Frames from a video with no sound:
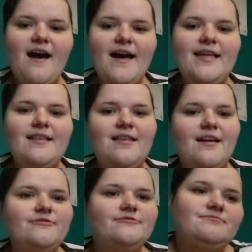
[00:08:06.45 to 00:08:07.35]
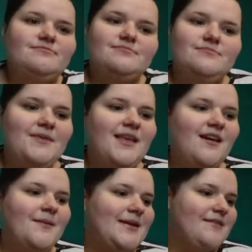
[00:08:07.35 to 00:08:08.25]
I love
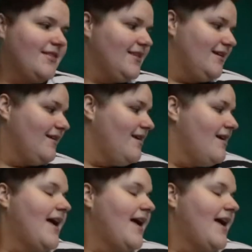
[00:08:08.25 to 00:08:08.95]
makeup and everything,